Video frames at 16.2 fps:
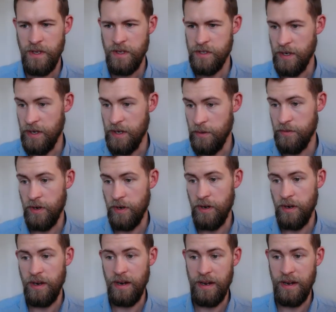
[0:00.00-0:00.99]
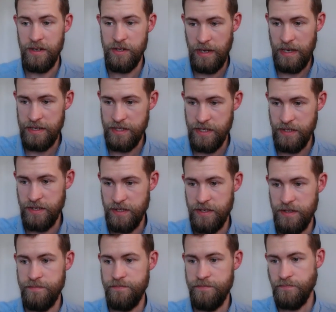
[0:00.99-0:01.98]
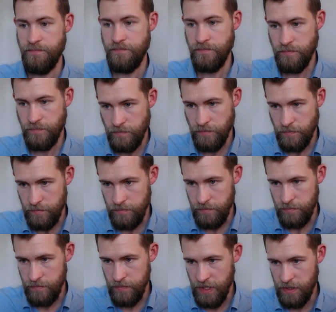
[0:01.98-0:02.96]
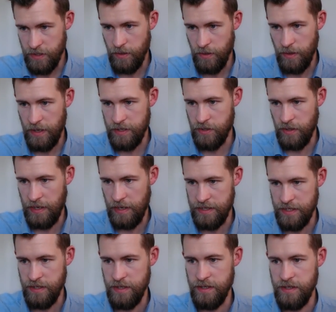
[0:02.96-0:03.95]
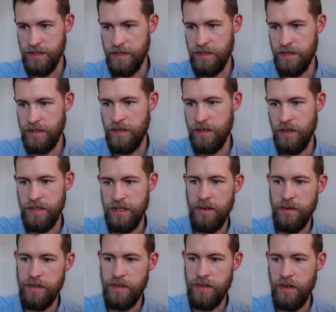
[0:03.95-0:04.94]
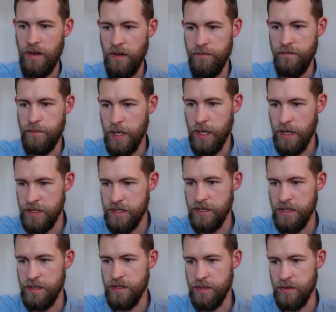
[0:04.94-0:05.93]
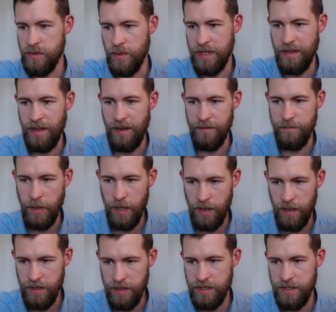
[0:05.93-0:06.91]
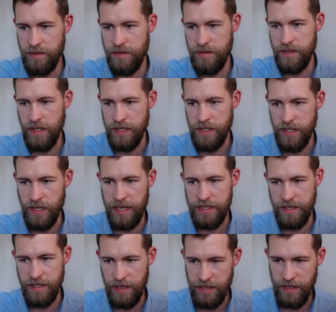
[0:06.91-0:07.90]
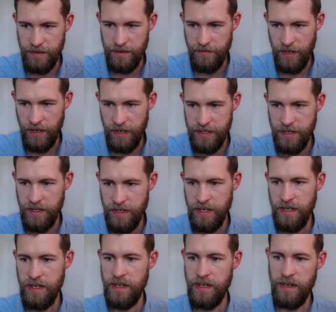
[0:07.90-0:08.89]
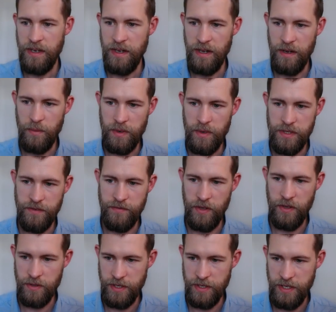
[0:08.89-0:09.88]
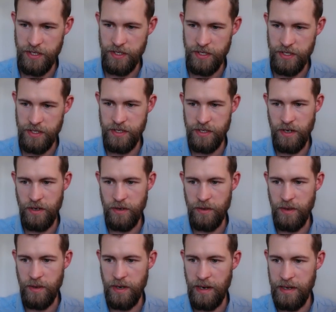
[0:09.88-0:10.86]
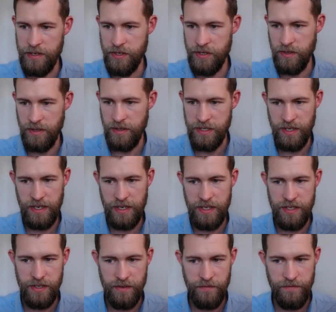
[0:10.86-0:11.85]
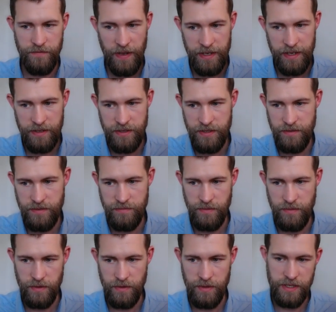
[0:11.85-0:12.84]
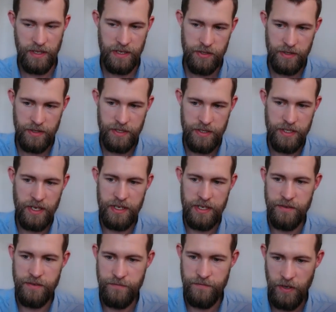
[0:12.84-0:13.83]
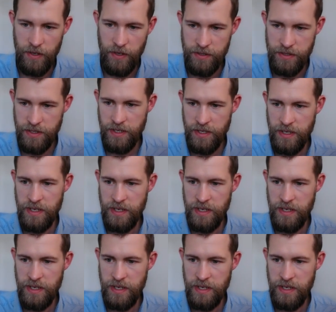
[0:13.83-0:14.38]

So here we've got electrical hazards. So electrical hazards, contact of persons with live parts. So there's your hazard identified. What's the fault condition? So electrical insulation fails, or there's an electrical insulation fault.